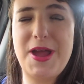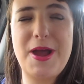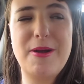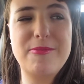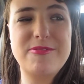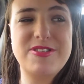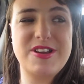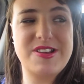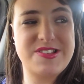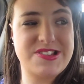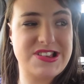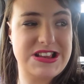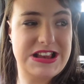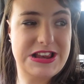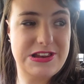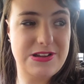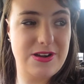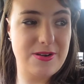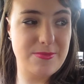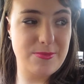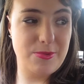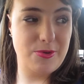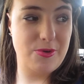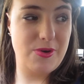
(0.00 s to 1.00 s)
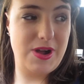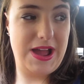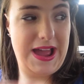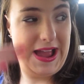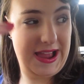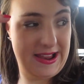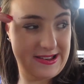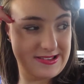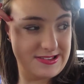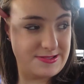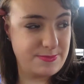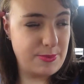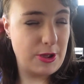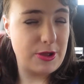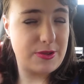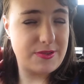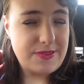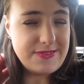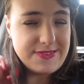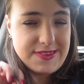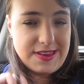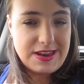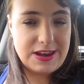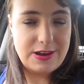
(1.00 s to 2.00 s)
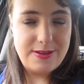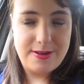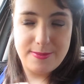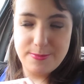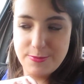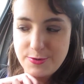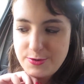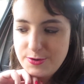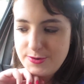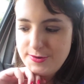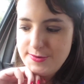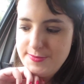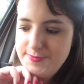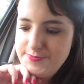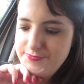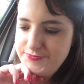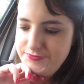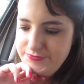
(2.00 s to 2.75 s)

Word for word: uploading a lot more and posting a lot more